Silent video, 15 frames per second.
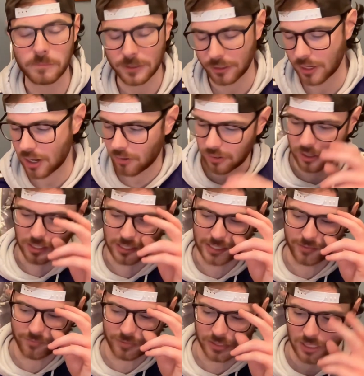
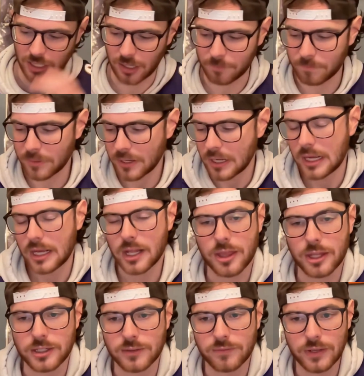Even up the
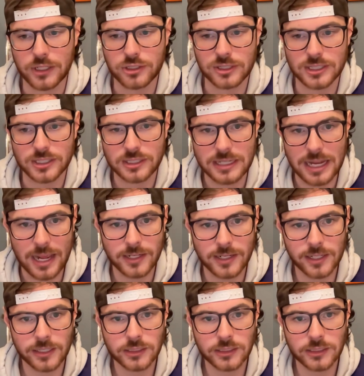division standing.